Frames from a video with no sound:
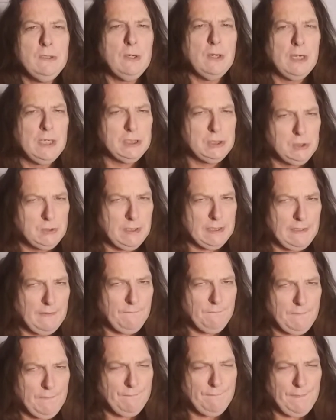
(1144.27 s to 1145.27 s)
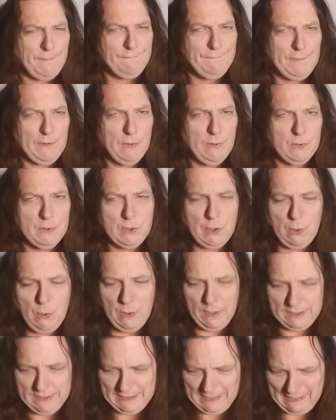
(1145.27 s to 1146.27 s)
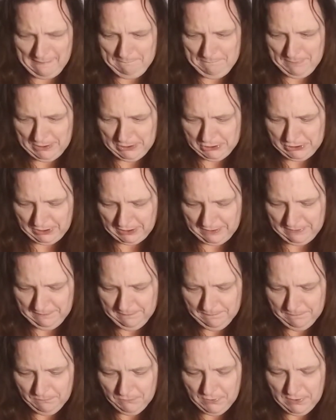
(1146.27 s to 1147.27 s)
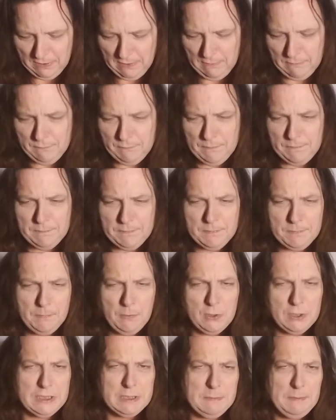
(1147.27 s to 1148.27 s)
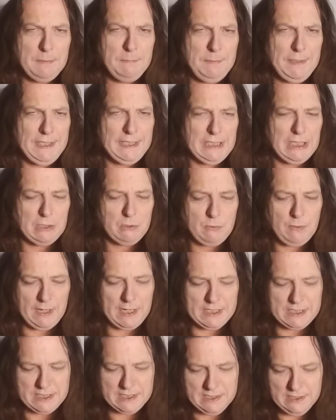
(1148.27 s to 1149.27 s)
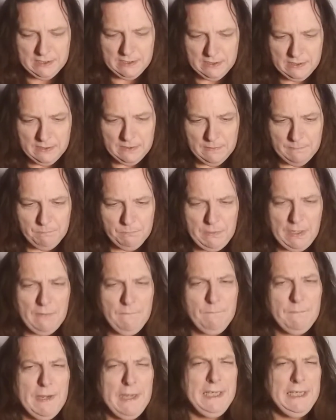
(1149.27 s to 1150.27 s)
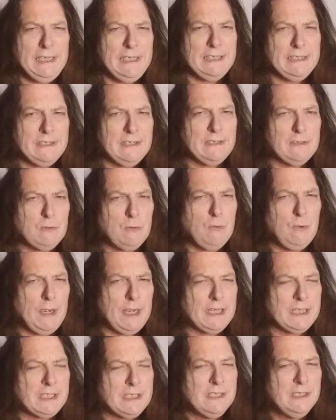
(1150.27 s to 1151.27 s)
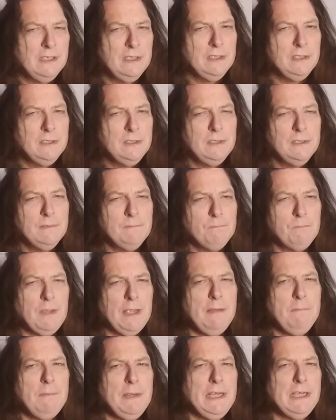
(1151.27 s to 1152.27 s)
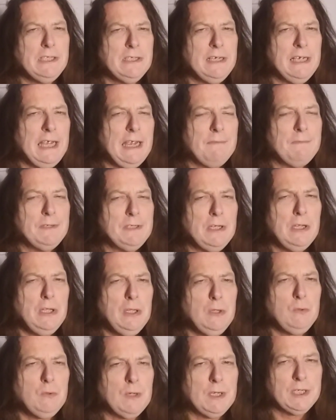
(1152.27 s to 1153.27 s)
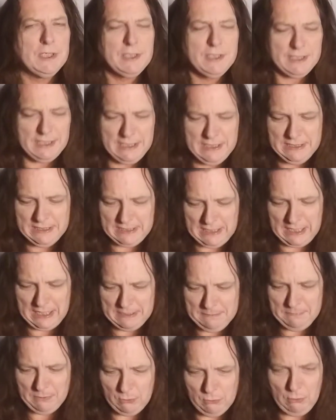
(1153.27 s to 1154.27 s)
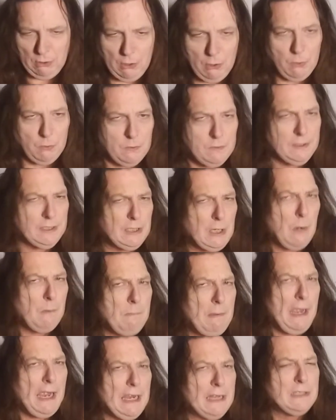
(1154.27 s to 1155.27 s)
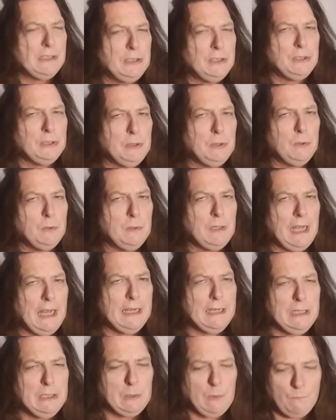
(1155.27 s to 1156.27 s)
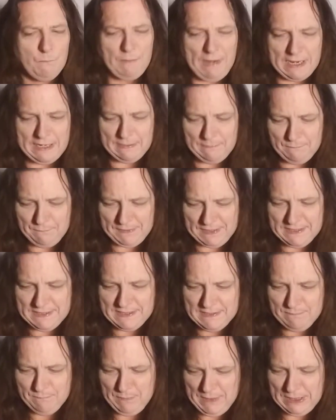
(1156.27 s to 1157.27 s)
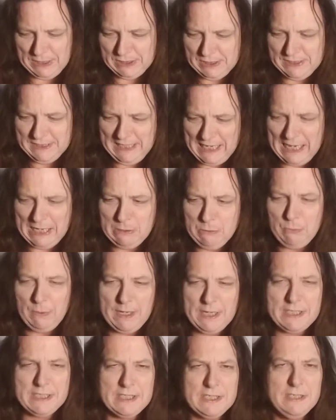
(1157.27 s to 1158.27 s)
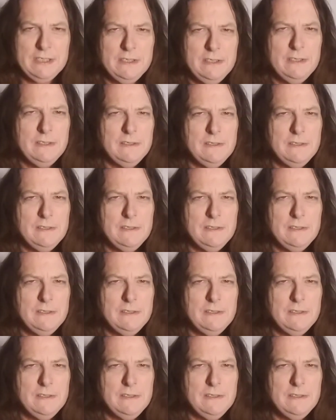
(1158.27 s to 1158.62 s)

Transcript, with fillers: lost trying to fulfill a goal on that mission, as well as me meeting a quest, not finding the quest, then basically have another quest in Dun Morogh to go back to do, and I gotta go back and finish that quest.